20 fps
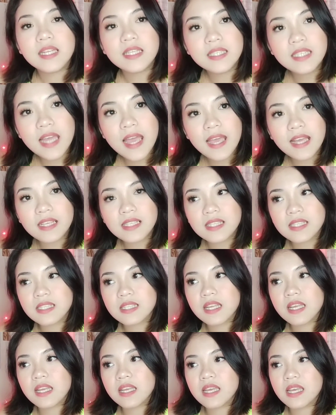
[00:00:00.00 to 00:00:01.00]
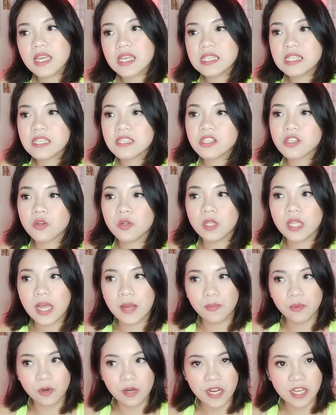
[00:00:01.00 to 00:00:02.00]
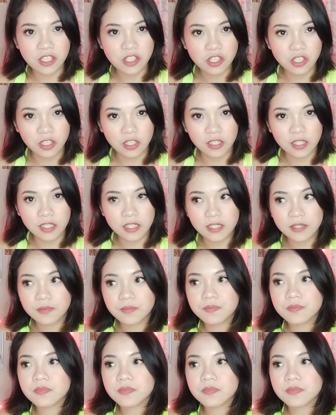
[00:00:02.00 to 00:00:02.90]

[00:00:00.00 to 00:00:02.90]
Next is its collaboration.